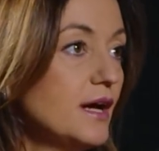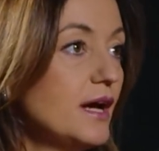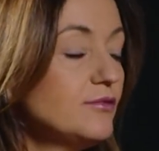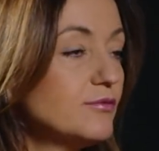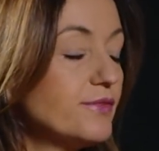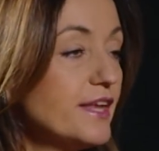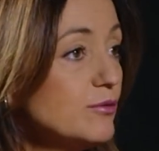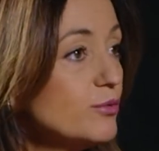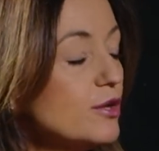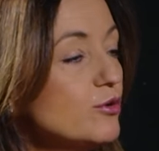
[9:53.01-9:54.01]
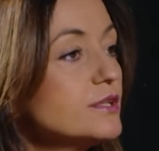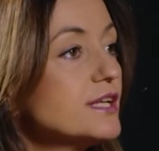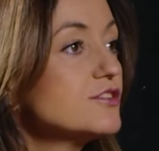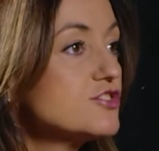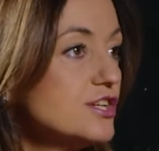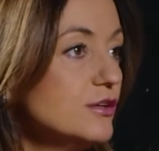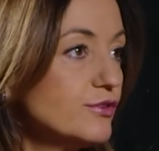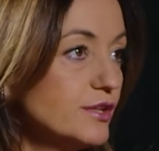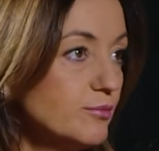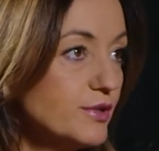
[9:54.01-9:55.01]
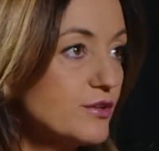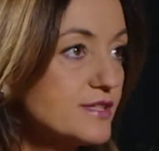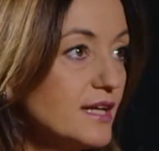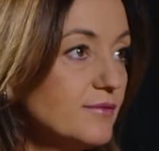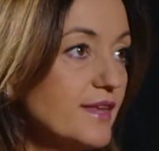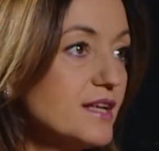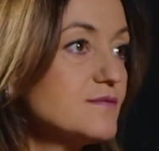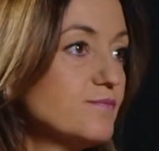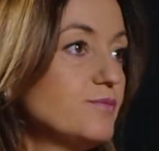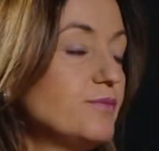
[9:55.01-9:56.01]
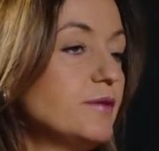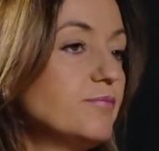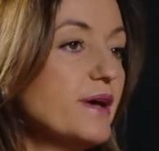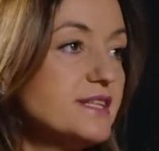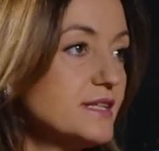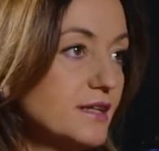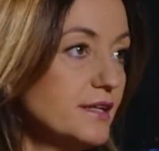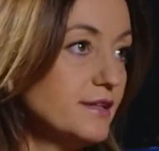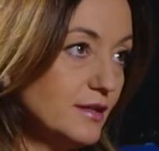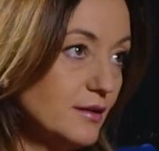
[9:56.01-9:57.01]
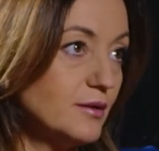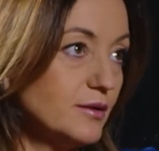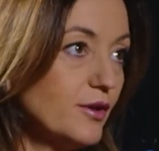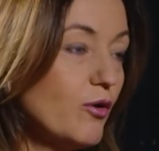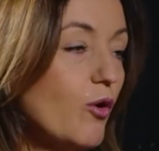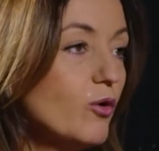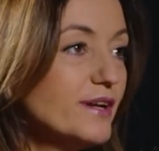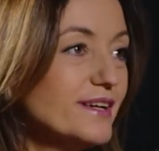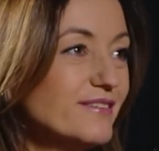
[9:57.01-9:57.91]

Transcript: And then we looked at children, because that's basically the whole,